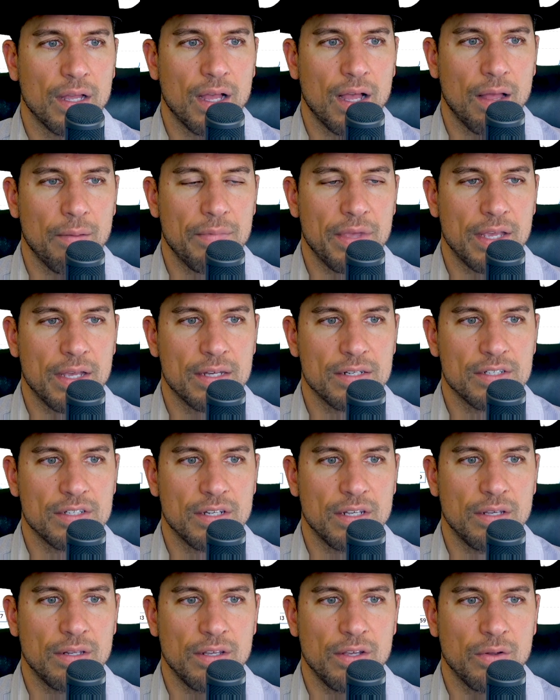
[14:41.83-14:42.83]
because
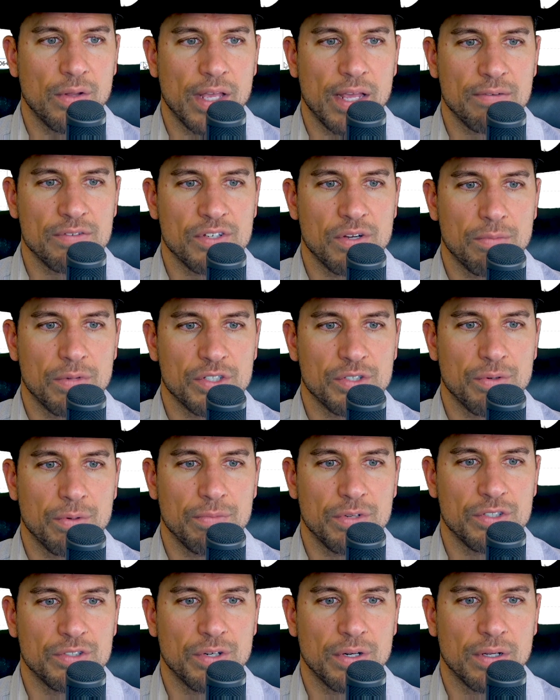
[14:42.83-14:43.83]
you only have so much room
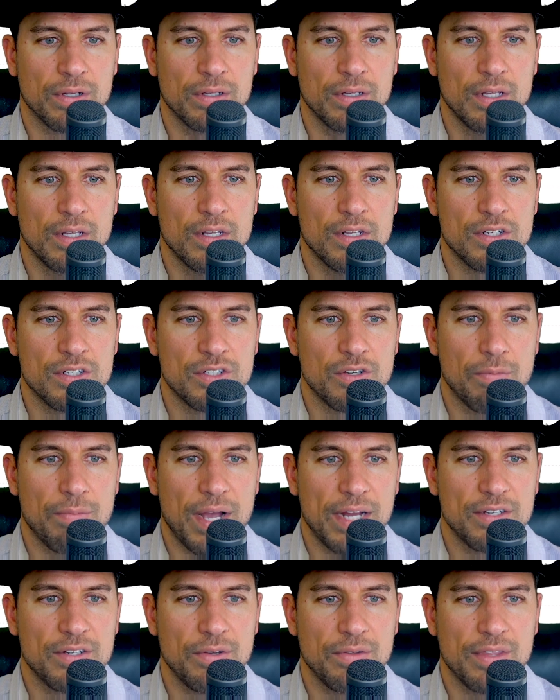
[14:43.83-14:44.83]
to drill. So
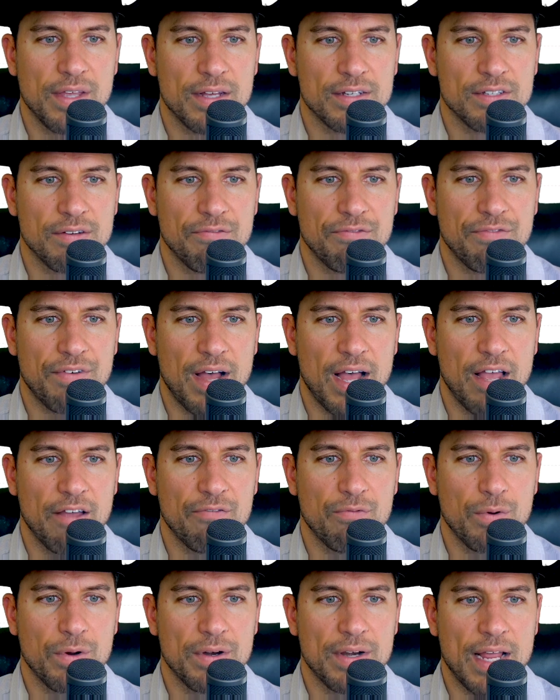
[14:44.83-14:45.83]
by
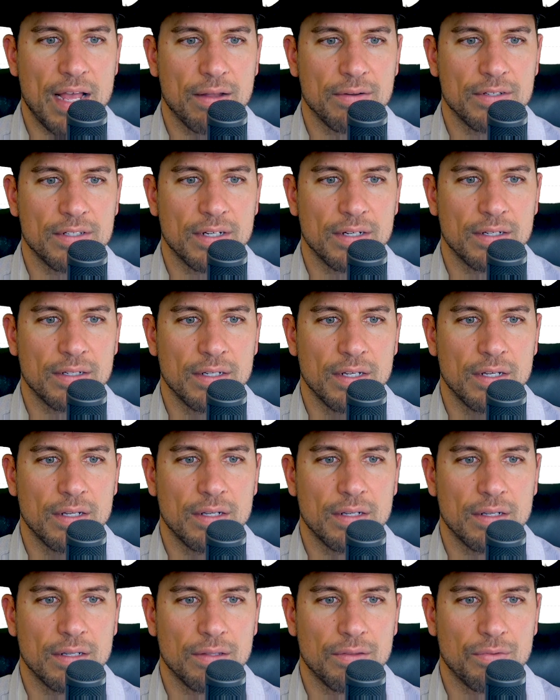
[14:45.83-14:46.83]
2005, we're down to
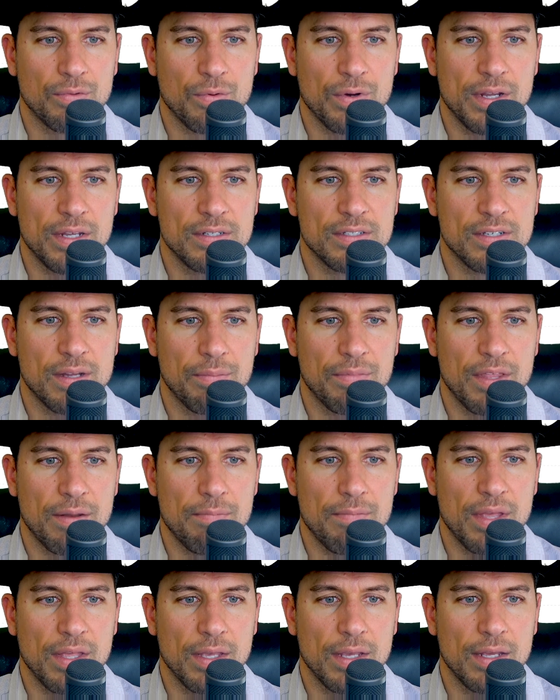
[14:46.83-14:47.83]

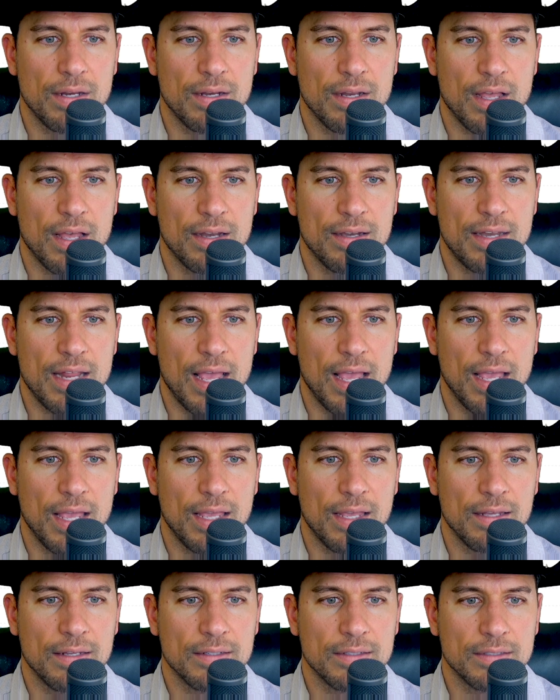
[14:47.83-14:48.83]
3-something million a
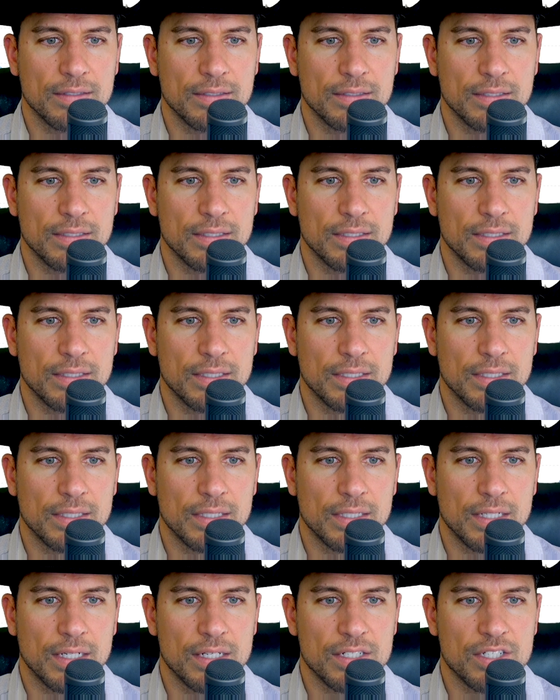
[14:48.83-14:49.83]
day.
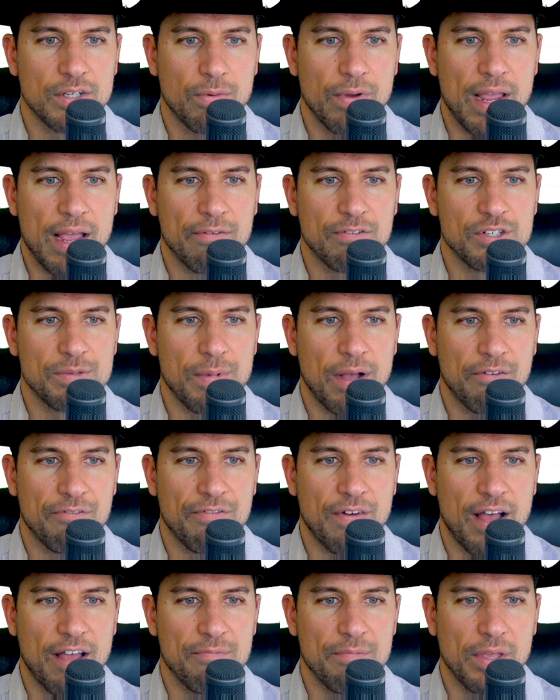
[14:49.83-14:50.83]
So we averaged about
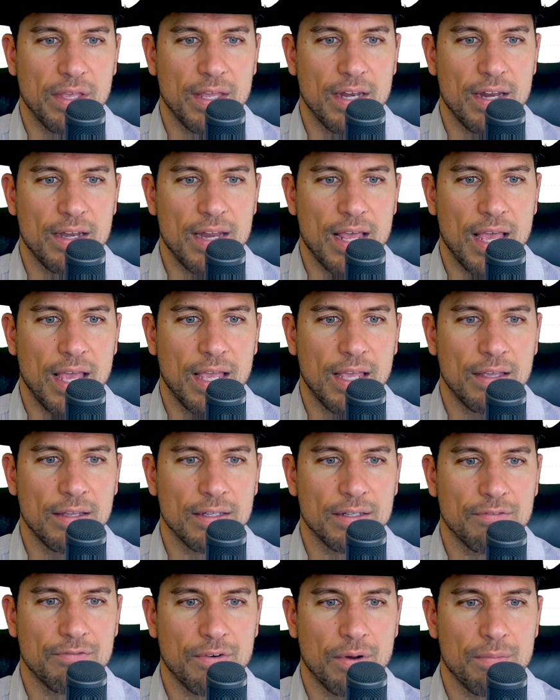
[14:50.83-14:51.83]
5 million a day
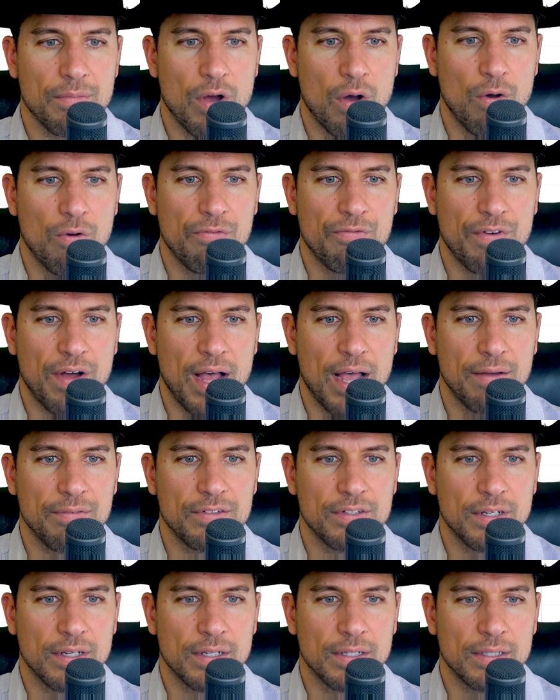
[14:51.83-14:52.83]
from 05
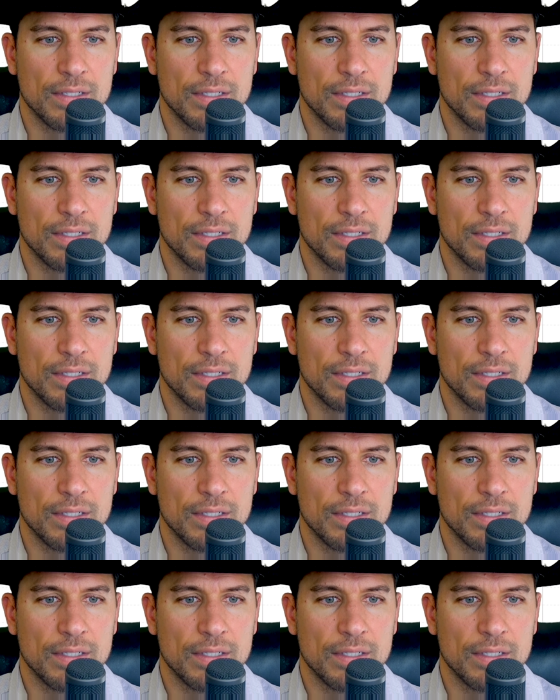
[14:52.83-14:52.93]
to